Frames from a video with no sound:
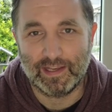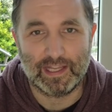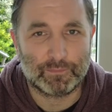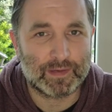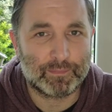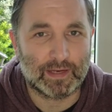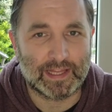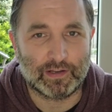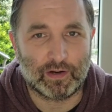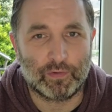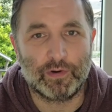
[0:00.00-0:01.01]
and we
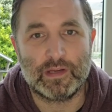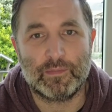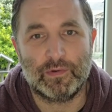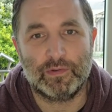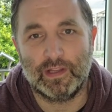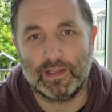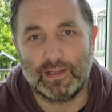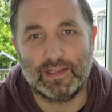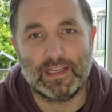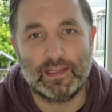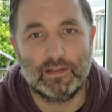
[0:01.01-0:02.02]
planned our honeymoon
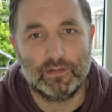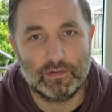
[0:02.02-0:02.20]
in